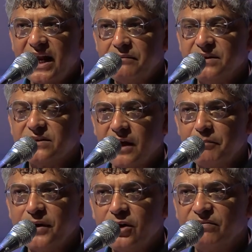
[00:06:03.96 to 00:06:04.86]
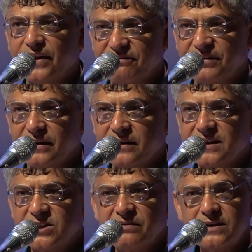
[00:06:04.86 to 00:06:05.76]
and with the thumping of their feet.
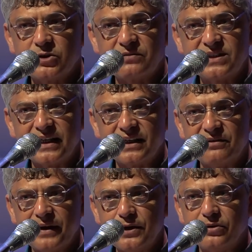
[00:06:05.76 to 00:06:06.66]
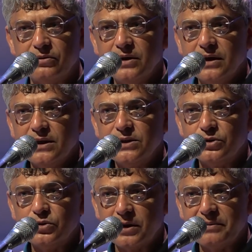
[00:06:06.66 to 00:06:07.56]
And that's a very sophisticated way to,
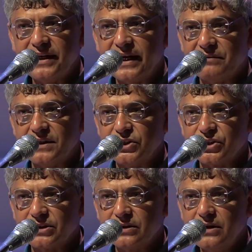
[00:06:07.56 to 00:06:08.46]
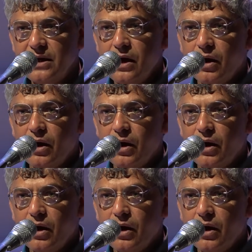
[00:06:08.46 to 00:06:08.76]
to communicate with each other.